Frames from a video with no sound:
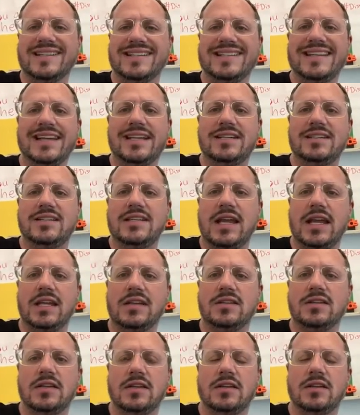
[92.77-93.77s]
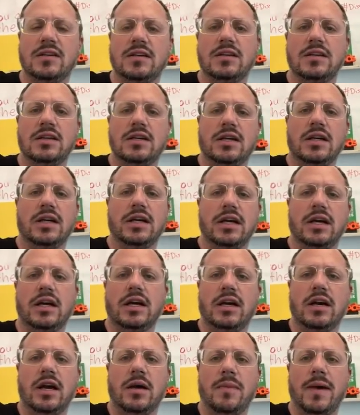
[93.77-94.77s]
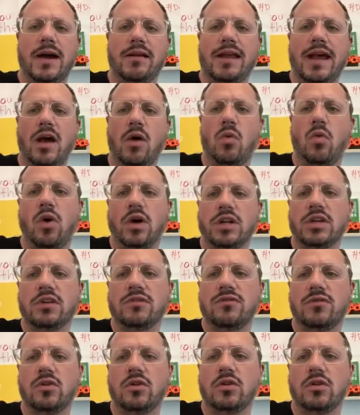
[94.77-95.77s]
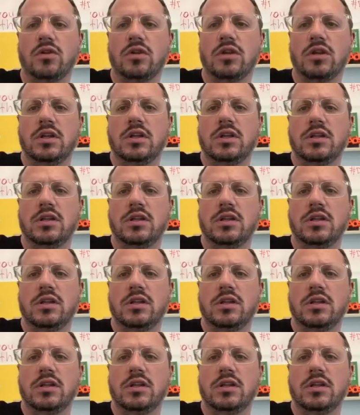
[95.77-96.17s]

dictate about how wonderful